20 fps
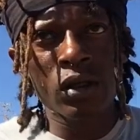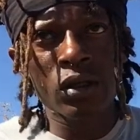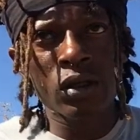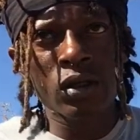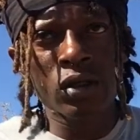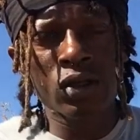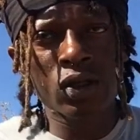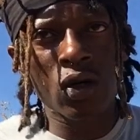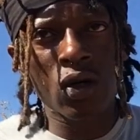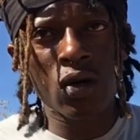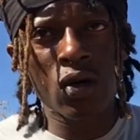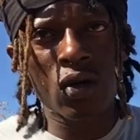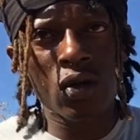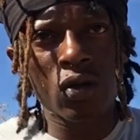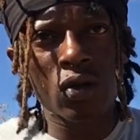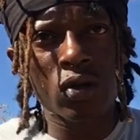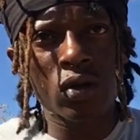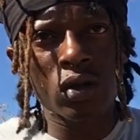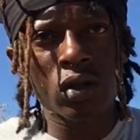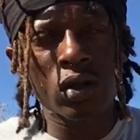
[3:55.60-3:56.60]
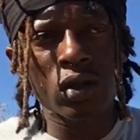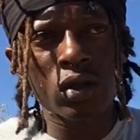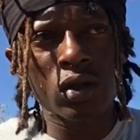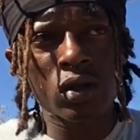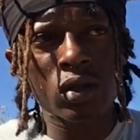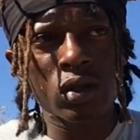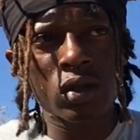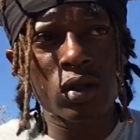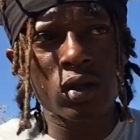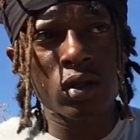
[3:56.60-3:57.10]
So
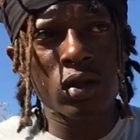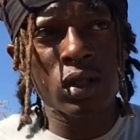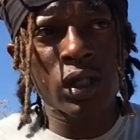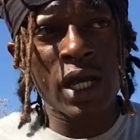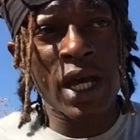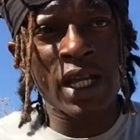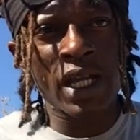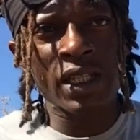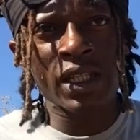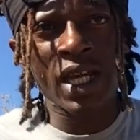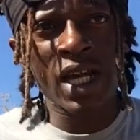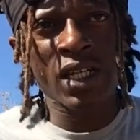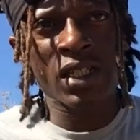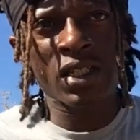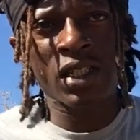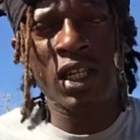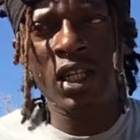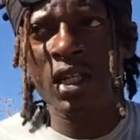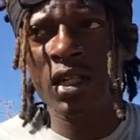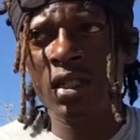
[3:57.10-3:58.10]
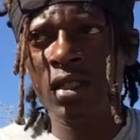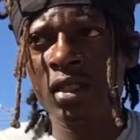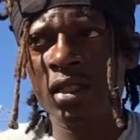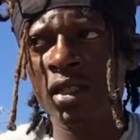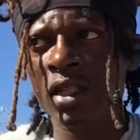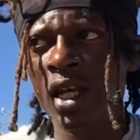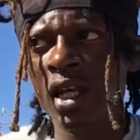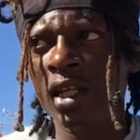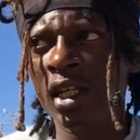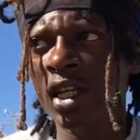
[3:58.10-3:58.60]
at that sense,
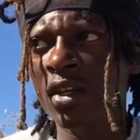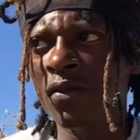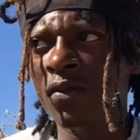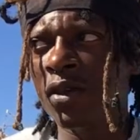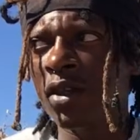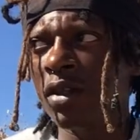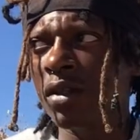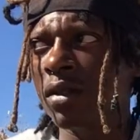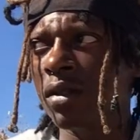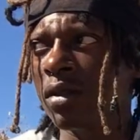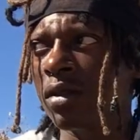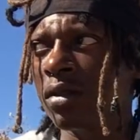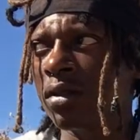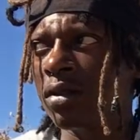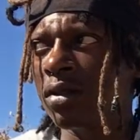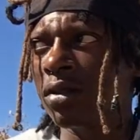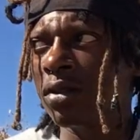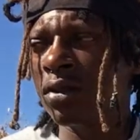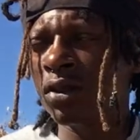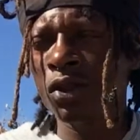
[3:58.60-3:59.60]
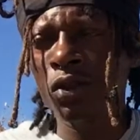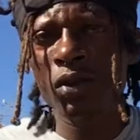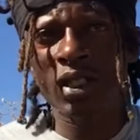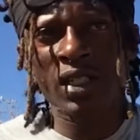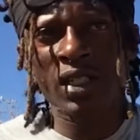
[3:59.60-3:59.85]
they leave it to the